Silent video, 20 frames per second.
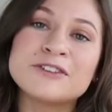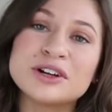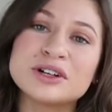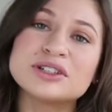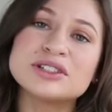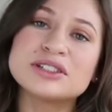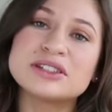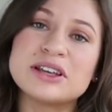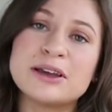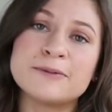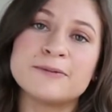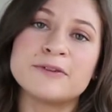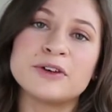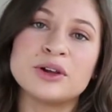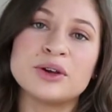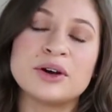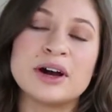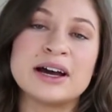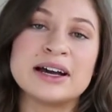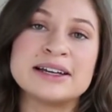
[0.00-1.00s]
first tip for
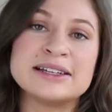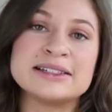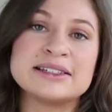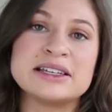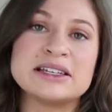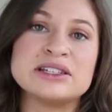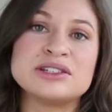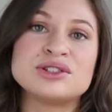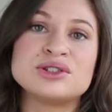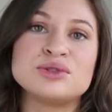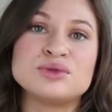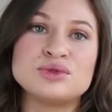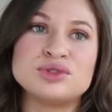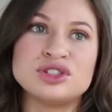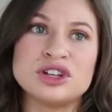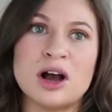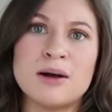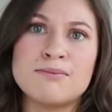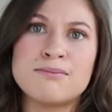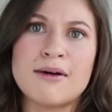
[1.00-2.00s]
you guys is to
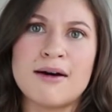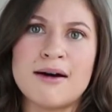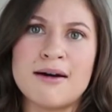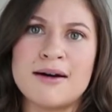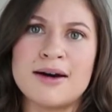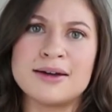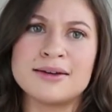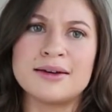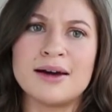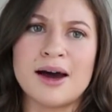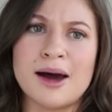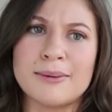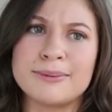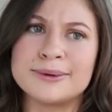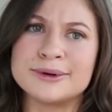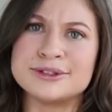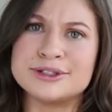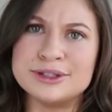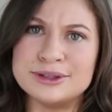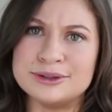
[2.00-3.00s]
jump on
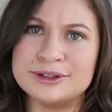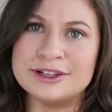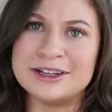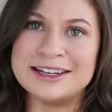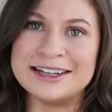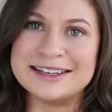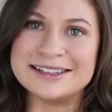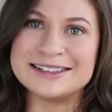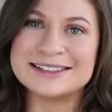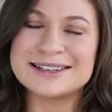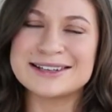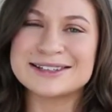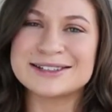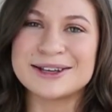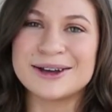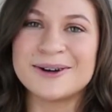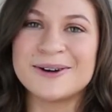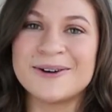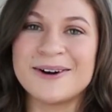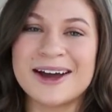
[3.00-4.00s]
opportunities.
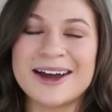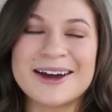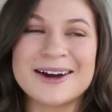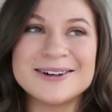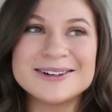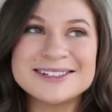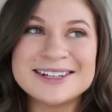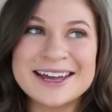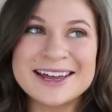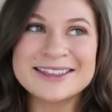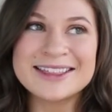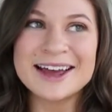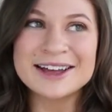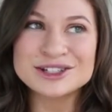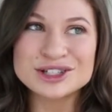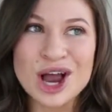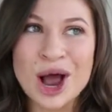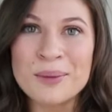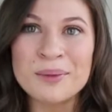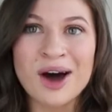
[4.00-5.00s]
So go take
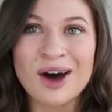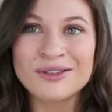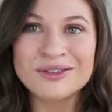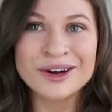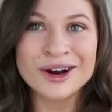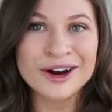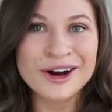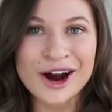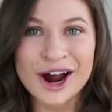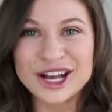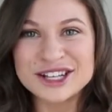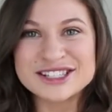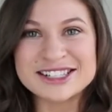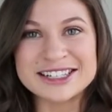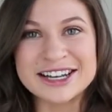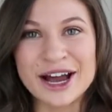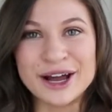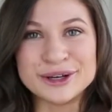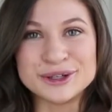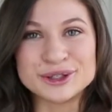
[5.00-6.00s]
that job offer across
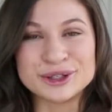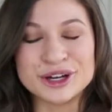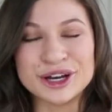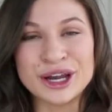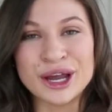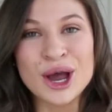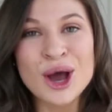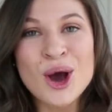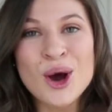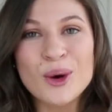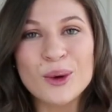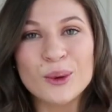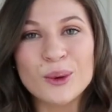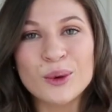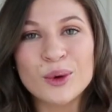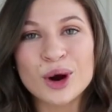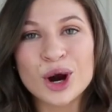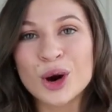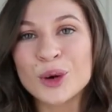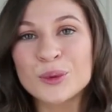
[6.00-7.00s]
the country,
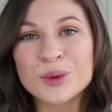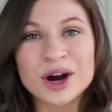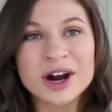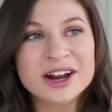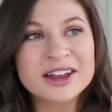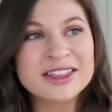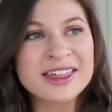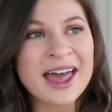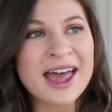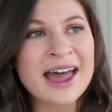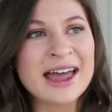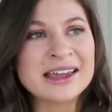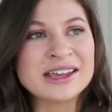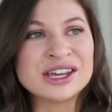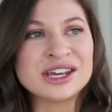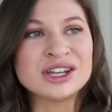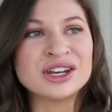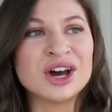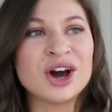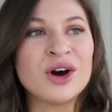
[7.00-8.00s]
or work that,
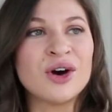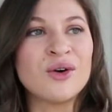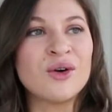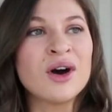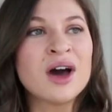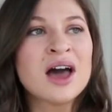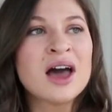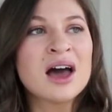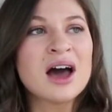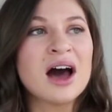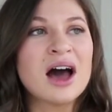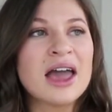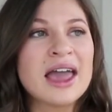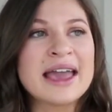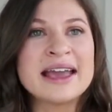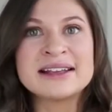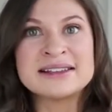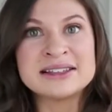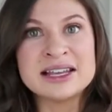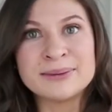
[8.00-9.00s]

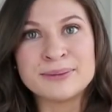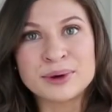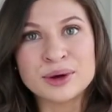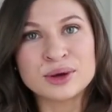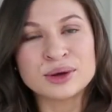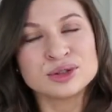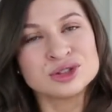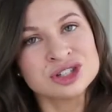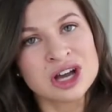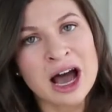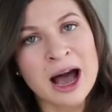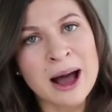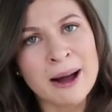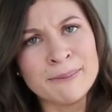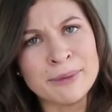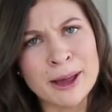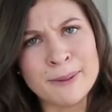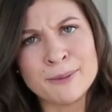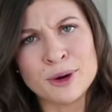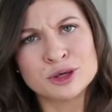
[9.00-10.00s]
atypical
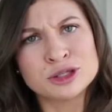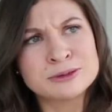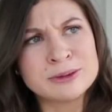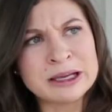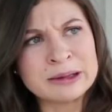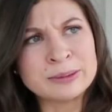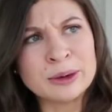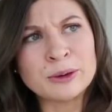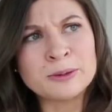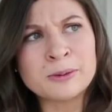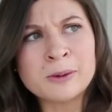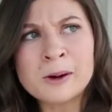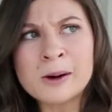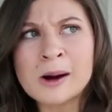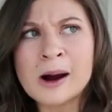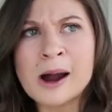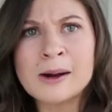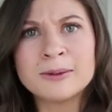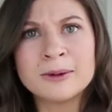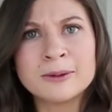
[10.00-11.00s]
job that most people
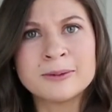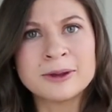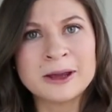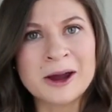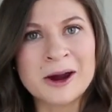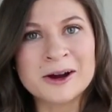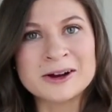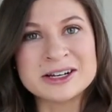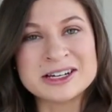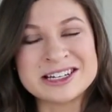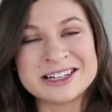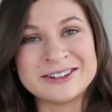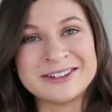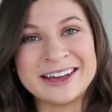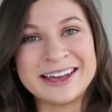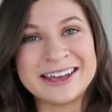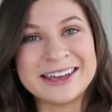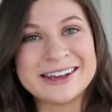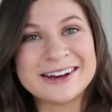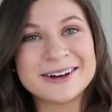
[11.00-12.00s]
probably aren't
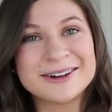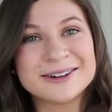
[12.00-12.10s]
doing.